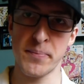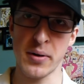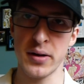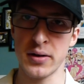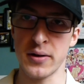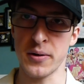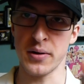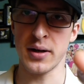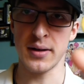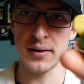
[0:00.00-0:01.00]
but you know,
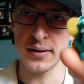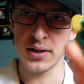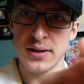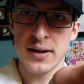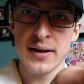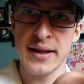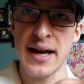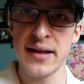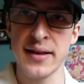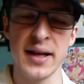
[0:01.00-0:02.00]
just look at
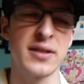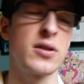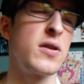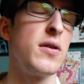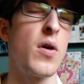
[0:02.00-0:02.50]
that thing, it's